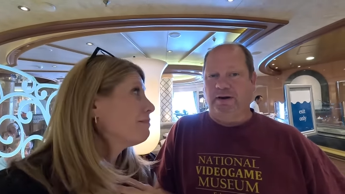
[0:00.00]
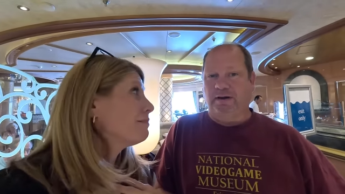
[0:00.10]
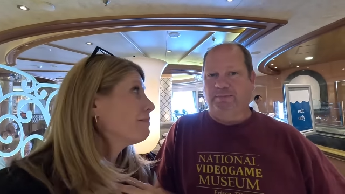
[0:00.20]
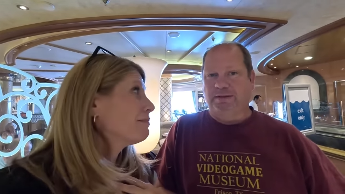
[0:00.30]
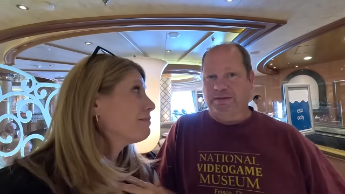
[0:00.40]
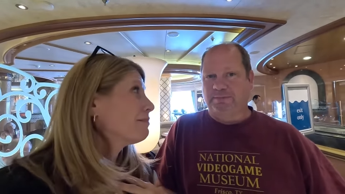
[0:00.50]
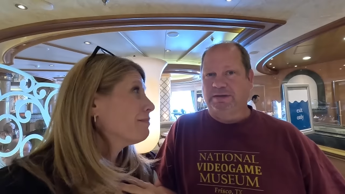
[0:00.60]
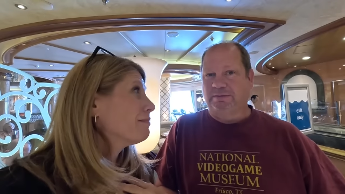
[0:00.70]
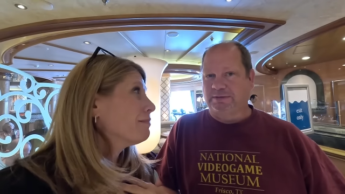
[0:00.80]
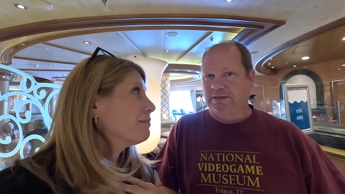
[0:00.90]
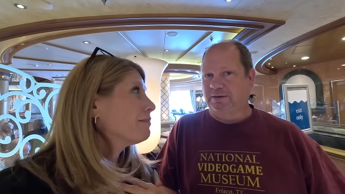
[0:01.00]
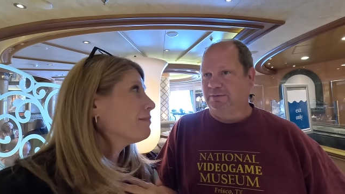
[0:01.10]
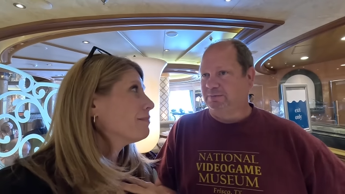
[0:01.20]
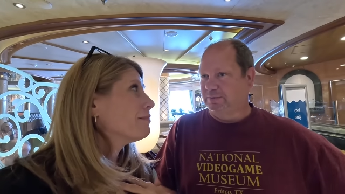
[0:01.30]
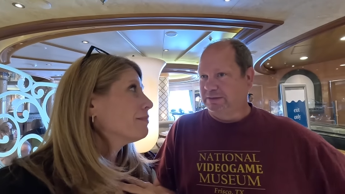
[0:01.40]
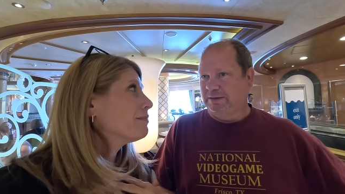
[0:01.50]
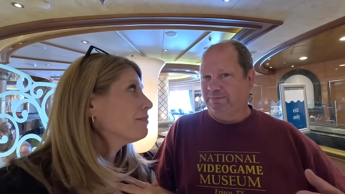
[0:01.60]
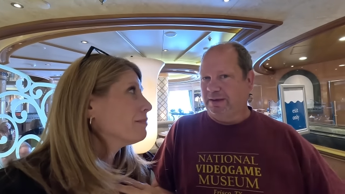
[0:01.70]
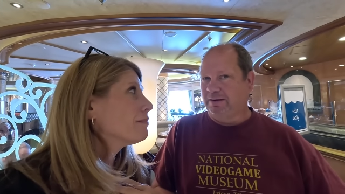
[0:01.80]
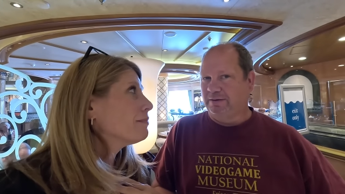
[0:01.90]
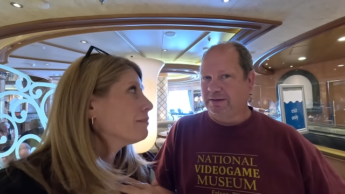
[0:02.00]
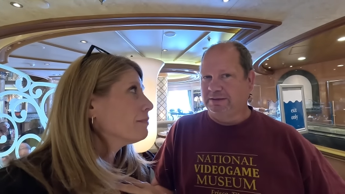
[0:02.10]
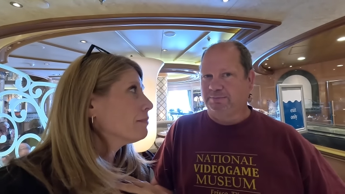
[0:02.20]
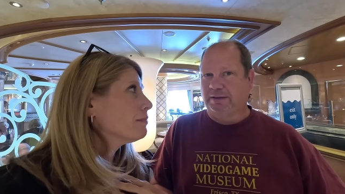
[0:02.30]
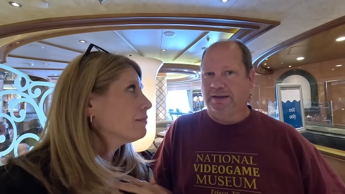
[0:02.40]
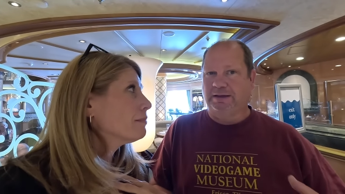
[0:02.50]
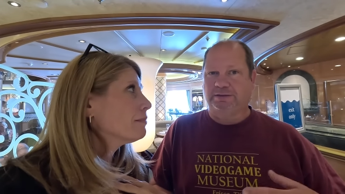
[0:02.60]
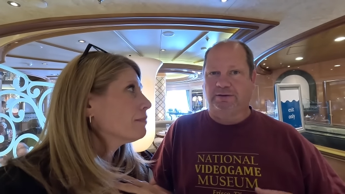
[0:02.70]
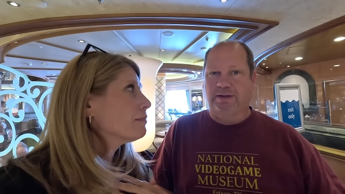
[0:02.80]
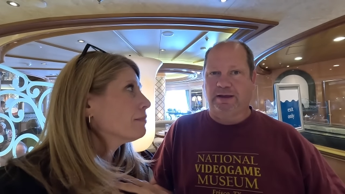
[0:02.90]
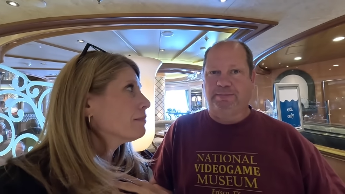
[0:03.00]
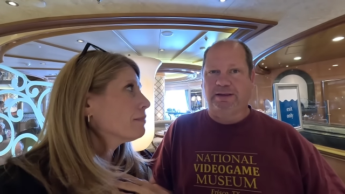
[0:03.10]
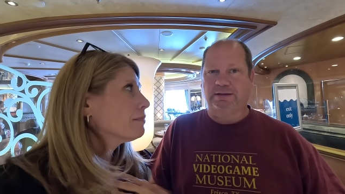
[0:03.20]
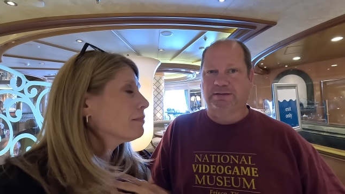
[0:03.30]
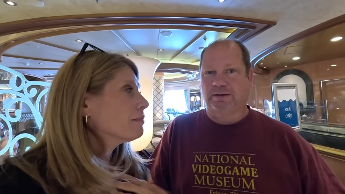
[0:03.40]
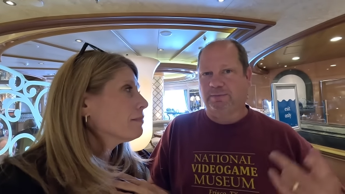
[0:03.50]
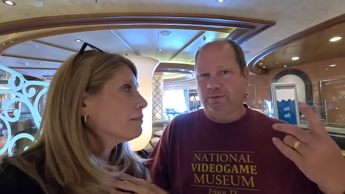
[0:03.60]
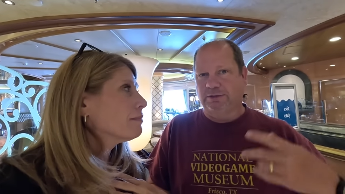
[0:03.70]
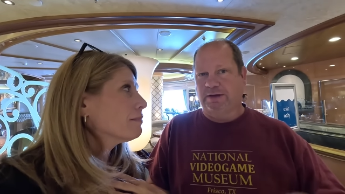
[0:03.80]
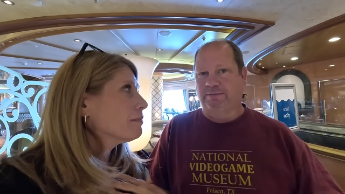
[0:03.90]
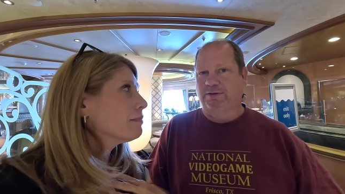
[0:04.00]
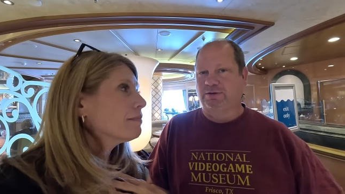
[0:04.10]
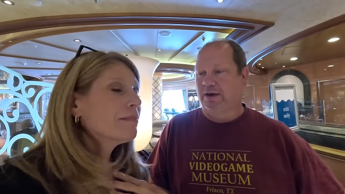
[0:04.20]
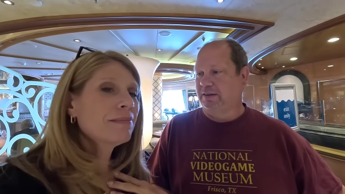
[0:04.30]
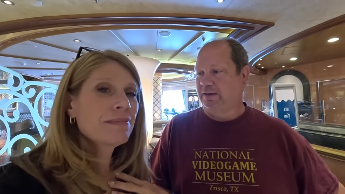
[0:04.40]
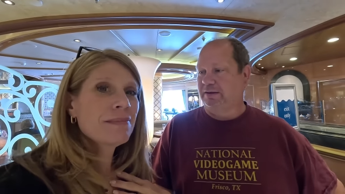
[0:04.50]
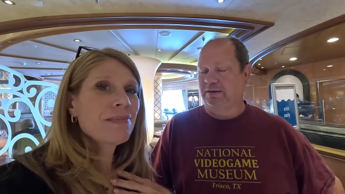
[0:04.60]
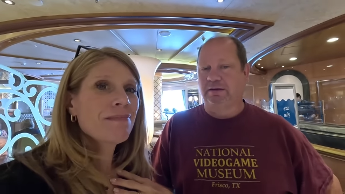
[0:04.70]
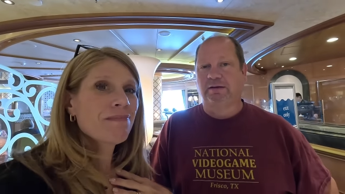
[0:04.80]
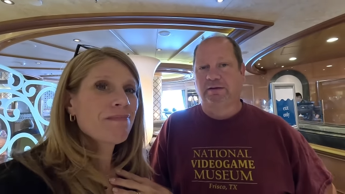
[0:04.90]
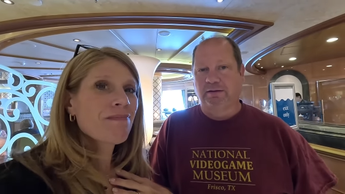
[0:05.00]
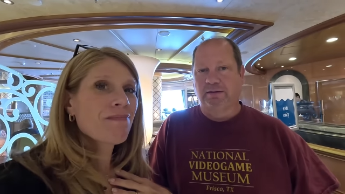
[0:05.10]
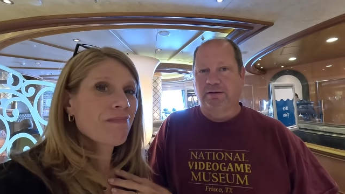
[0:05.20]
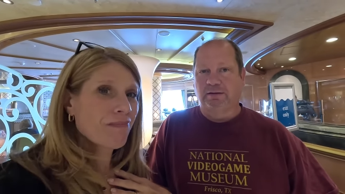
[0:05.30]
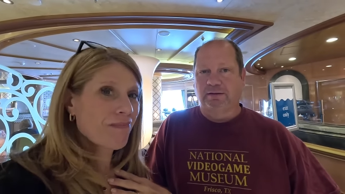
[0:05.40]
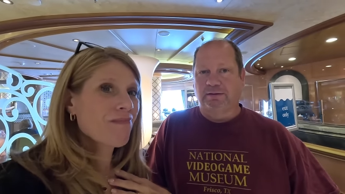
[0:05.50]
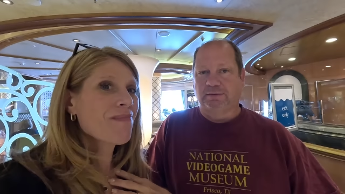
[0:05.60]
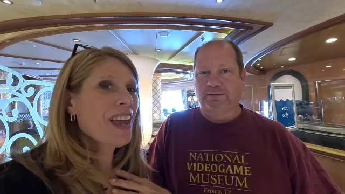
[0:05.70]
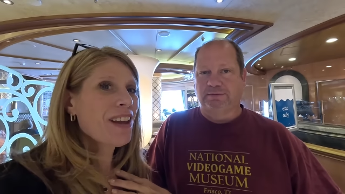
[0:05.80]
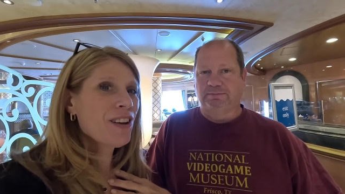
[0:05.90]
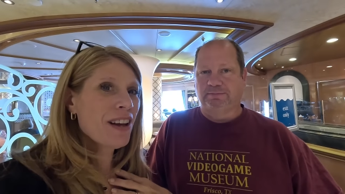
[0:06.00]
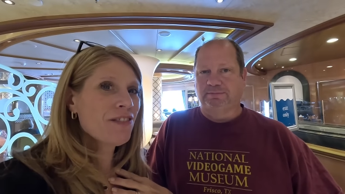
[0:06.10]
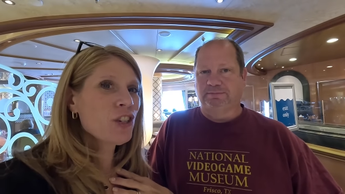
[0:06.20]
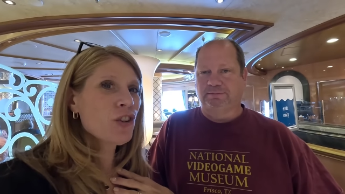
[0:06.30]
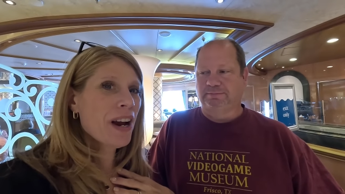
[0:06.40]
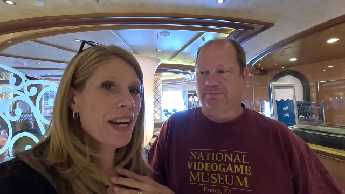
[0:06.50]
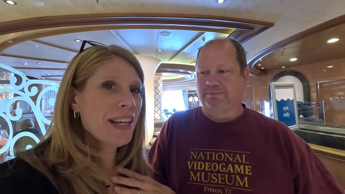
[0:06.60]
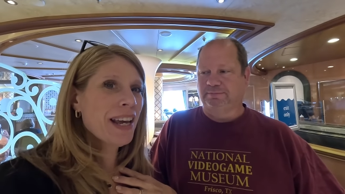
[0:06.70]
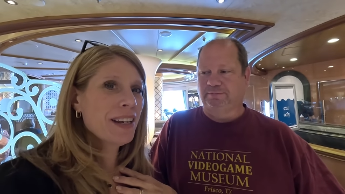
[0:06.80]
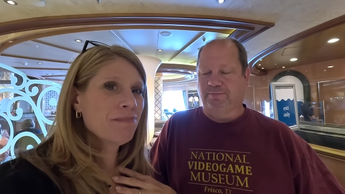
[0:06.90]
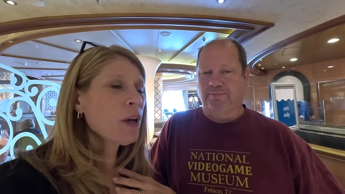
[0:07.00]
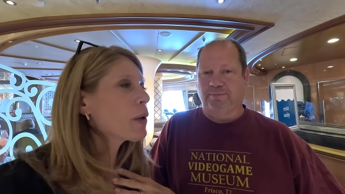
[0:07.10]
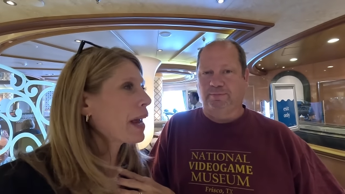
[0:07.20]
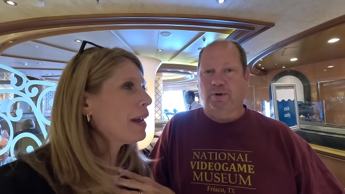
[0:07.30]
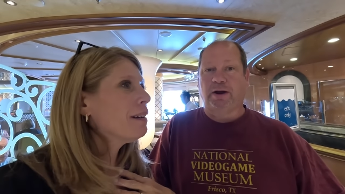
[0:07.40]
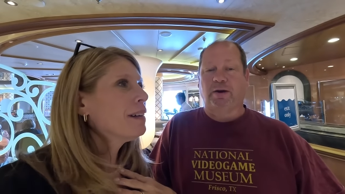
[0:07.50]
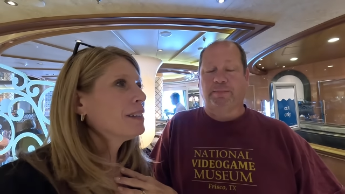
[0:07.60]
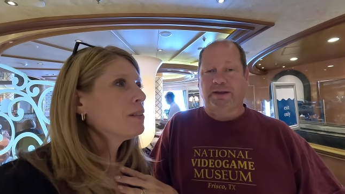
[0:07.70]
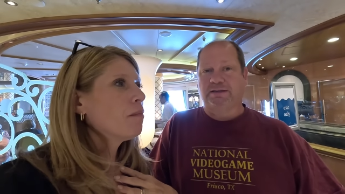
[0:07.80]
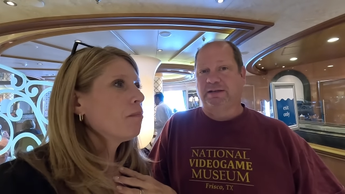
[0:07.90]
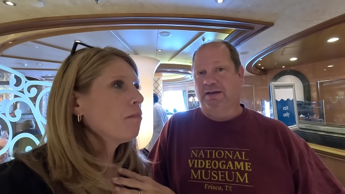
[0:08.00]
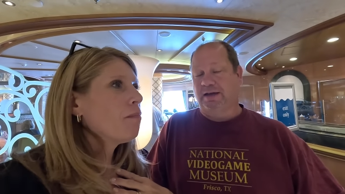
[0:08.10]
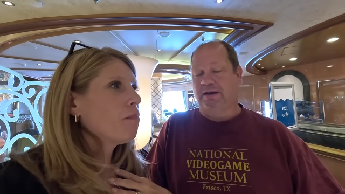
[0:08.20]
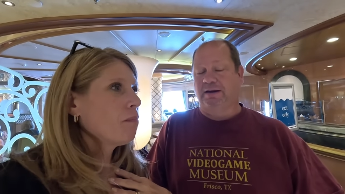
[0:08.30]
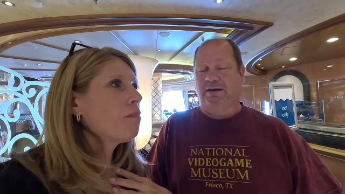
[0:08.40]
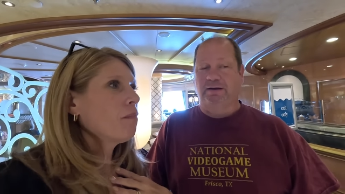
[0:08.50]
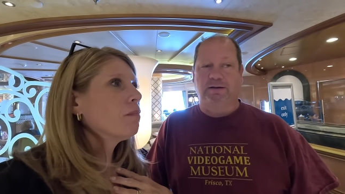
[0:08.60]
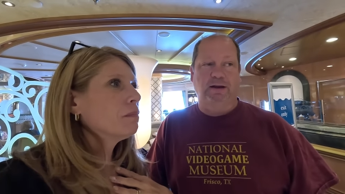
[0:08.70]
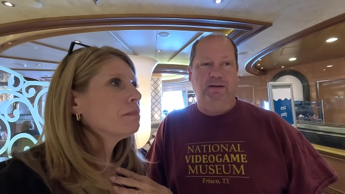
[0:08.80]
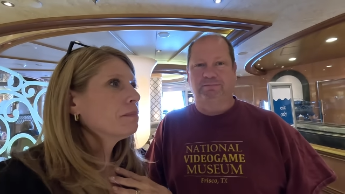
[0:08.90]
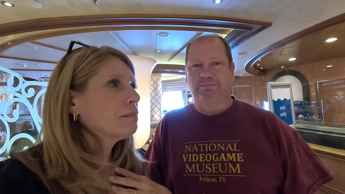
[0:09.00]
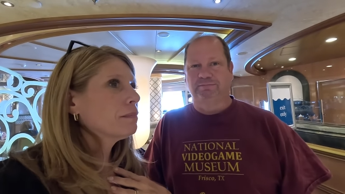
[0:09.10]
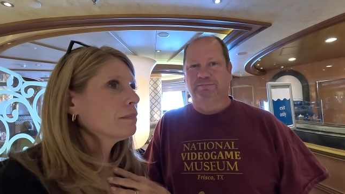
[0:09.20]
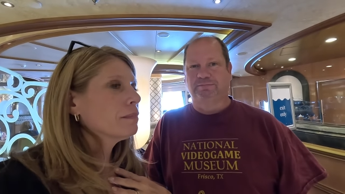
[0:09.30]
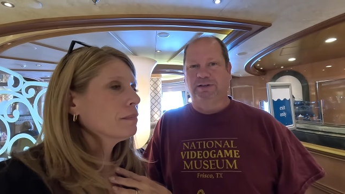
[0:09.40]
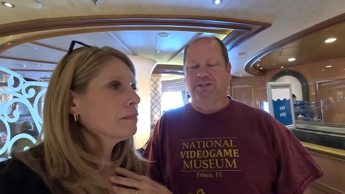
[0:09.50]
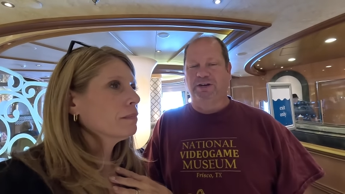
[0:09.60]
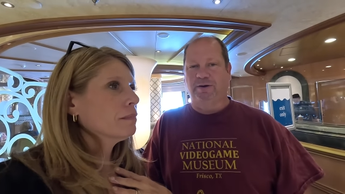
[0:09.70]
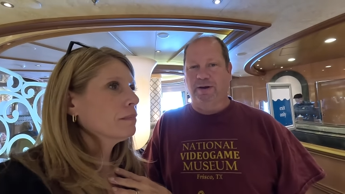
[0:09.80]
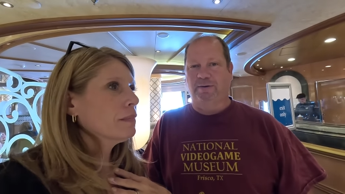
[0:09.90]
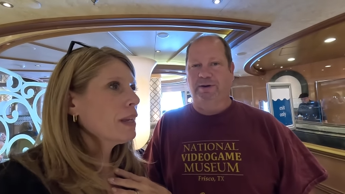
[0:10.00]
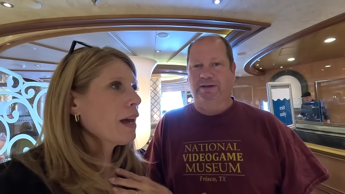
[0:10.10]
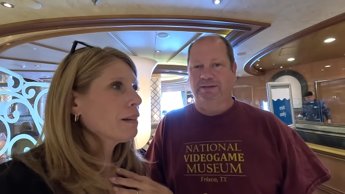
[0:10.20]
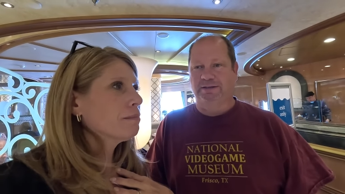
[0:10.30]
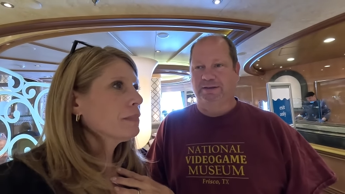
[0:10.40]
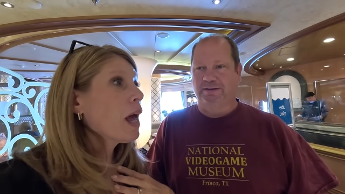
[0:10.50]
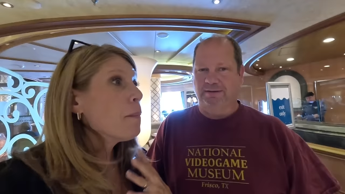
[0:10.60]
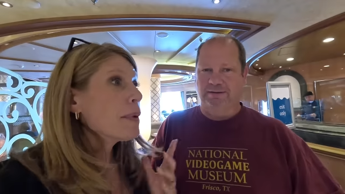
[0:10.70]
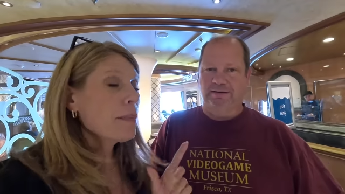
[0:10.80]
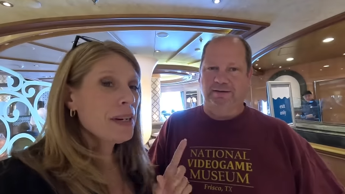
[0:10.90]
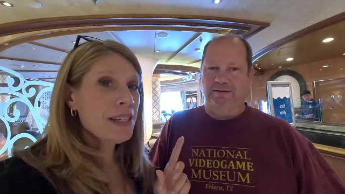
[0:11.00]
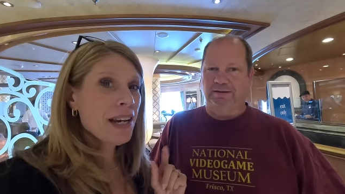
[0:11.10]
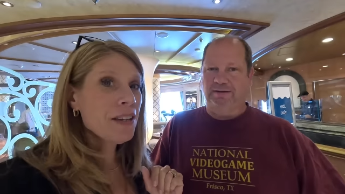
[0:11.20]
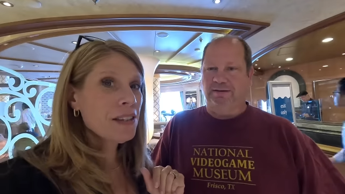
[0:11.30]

Speaker 1: good, but sometimes you know, was it better this place or that place? So we'll just have to try the.
Speaker 2: You'll have to try it again. Okay.
Speaker 1: Prego pizza again, and I'll let you know how it
Speaker 2: yeah. is. yeah. But I'm going to tell you